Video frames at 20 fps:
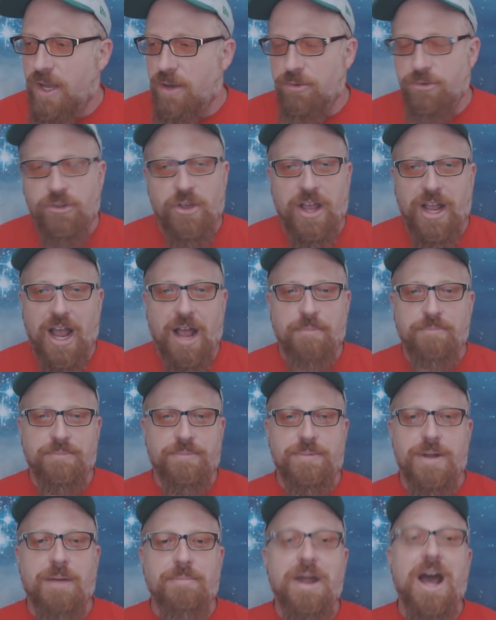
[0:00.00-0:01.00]
I was like,
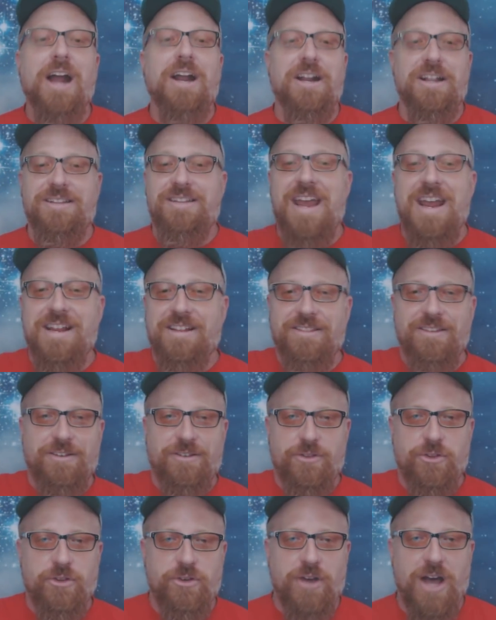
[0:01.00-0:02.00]
I'm not going to take
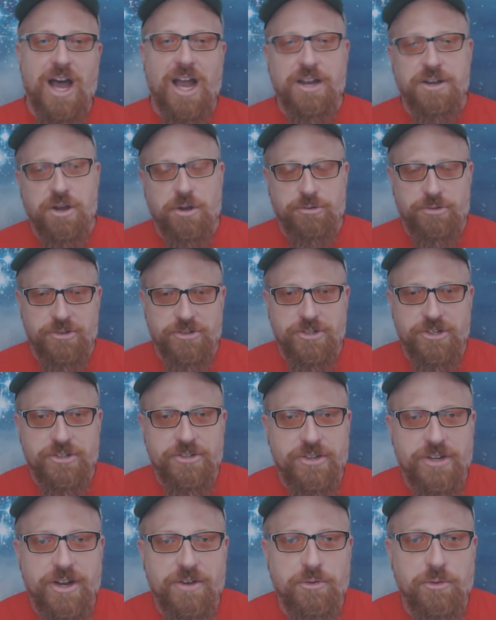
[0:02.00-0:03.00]
the high
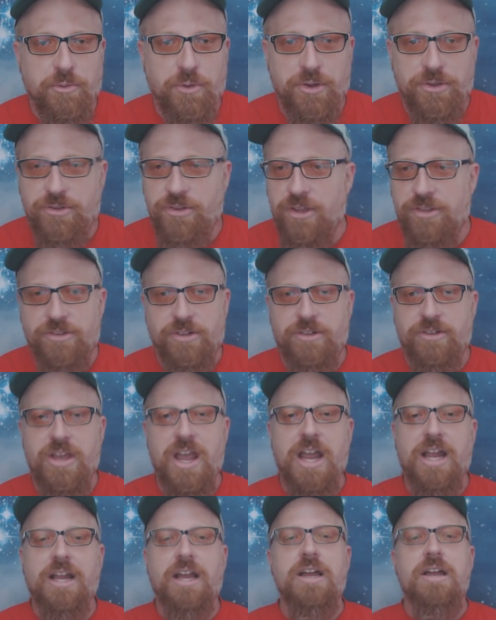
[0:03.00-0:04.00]
dosages that everyone says to
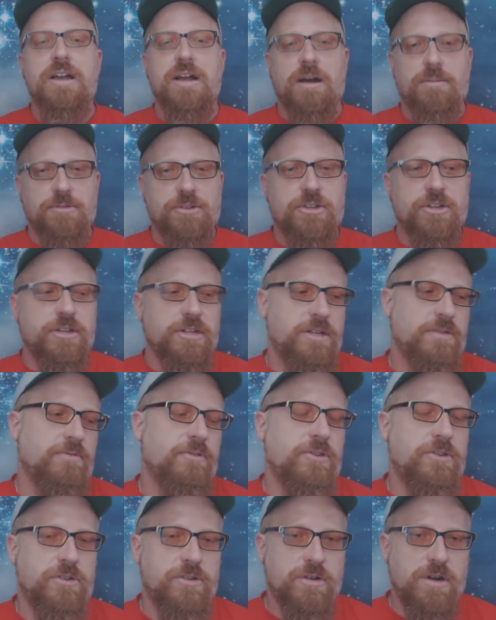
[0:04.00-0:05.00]
take. I'm just going to
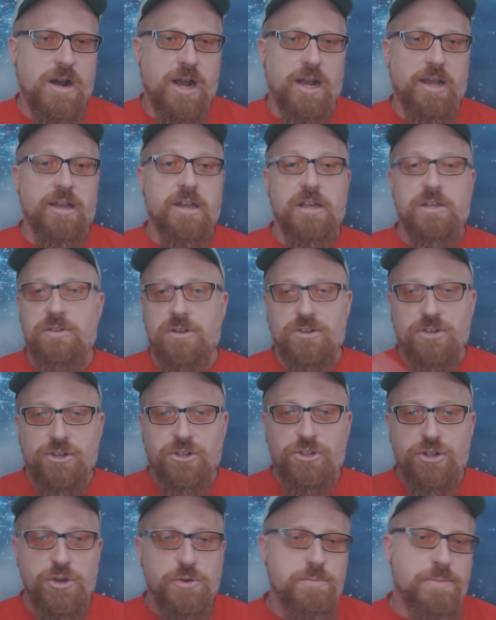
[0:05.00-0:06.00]
give this a try. So I
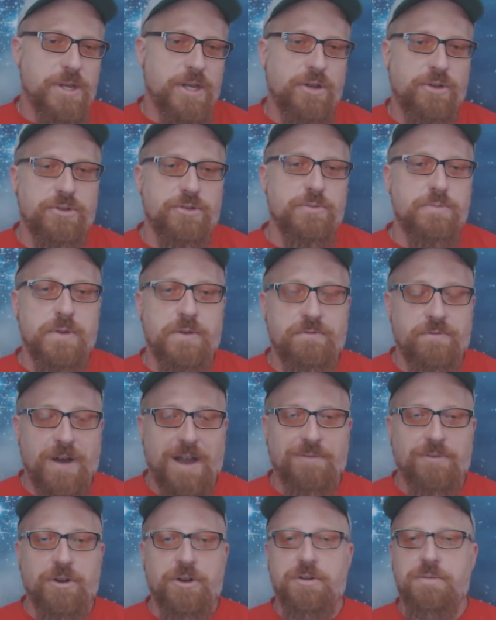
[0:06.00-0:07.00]
took 2 pills. It would be
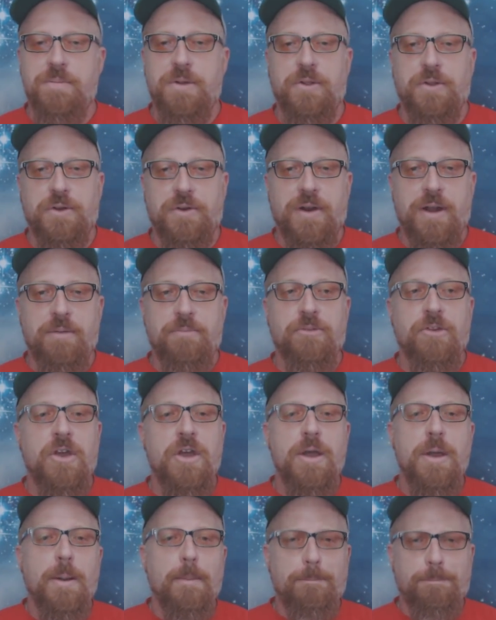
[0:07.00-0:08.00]
500 milligrams.
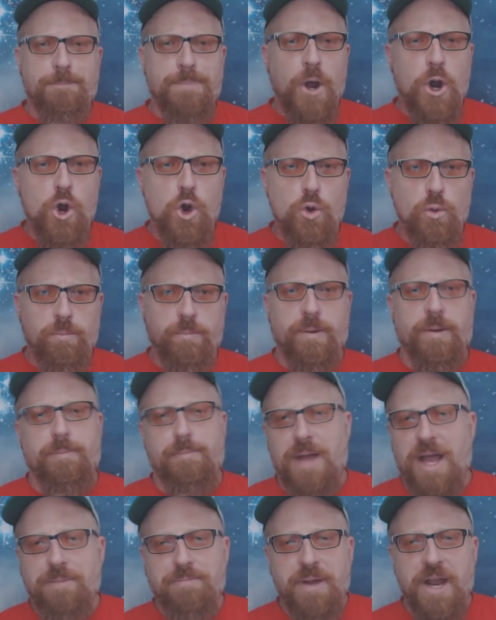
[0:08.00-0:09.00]
Boom.
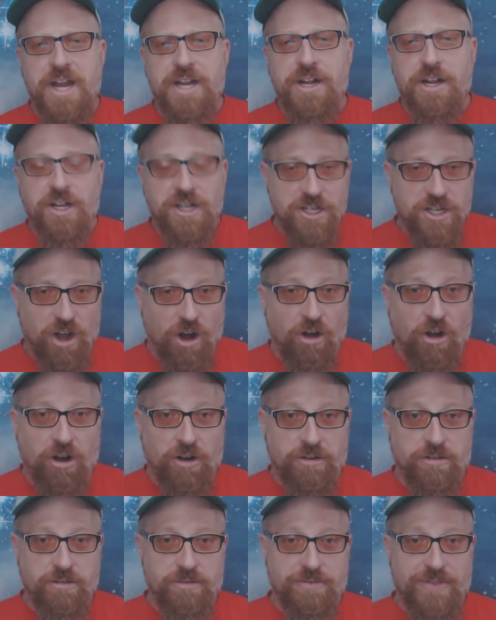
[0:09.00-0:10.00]
Back pain
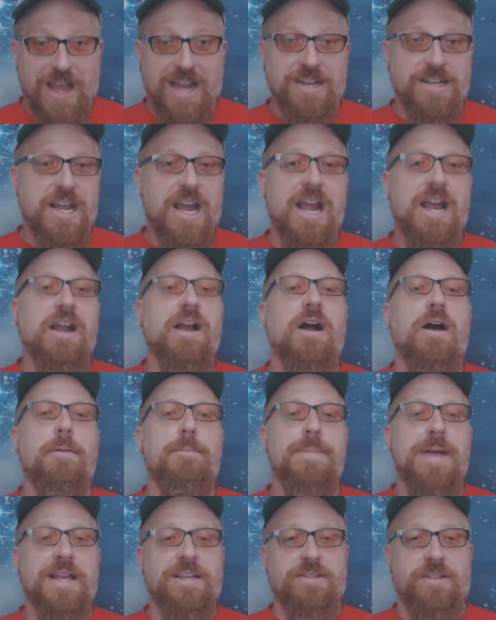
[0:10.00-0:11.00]
gone. That day,
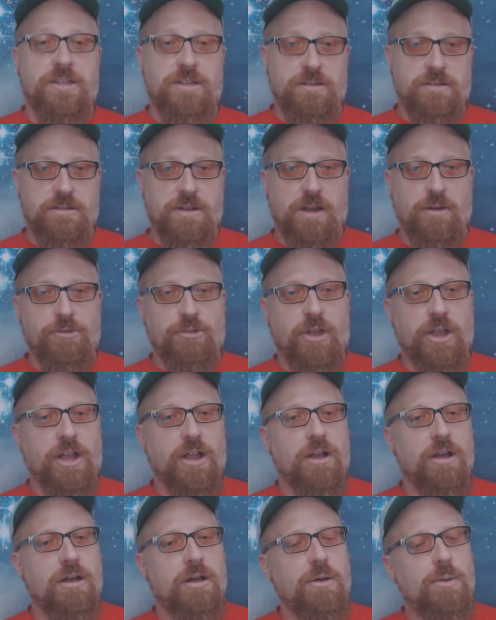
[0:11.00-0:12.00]
amazing. I was
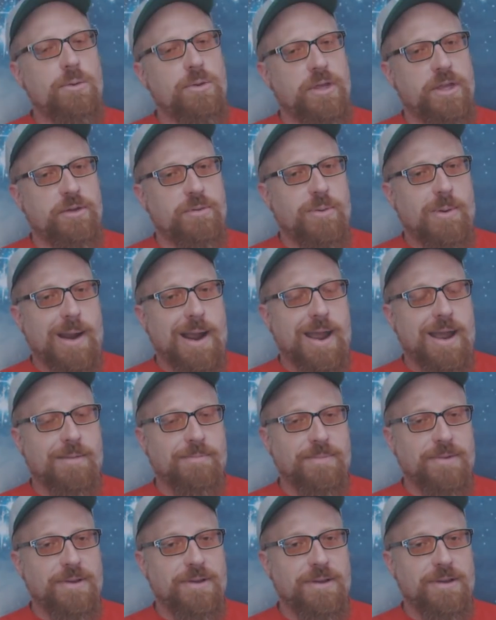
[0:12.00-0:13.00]
like, holy
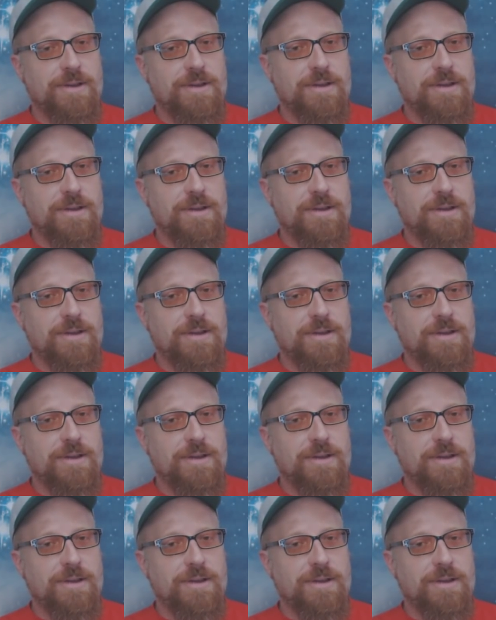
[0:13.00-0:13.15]
crap.